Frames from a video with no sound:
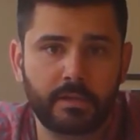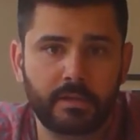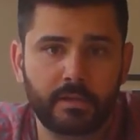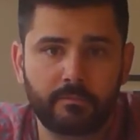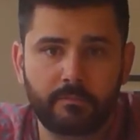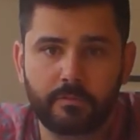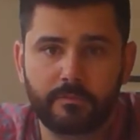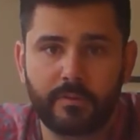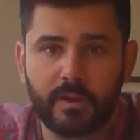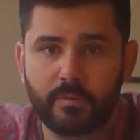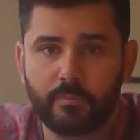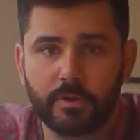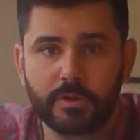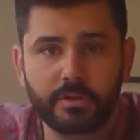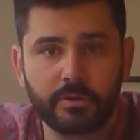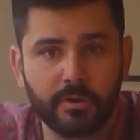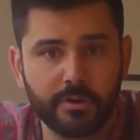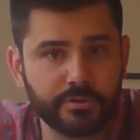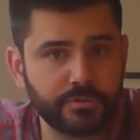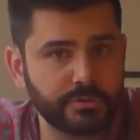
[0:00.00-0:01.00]
If you find one
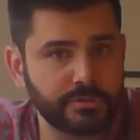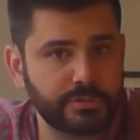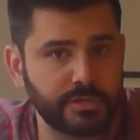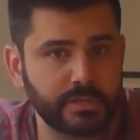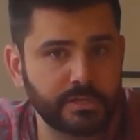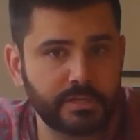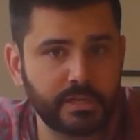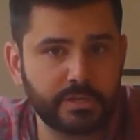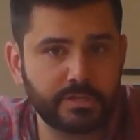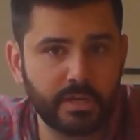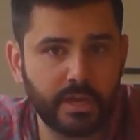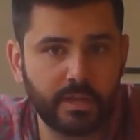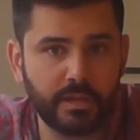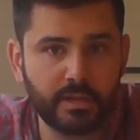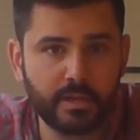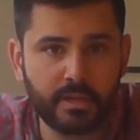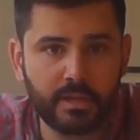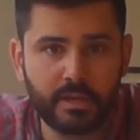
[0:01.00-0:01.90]
you're interested in teaching,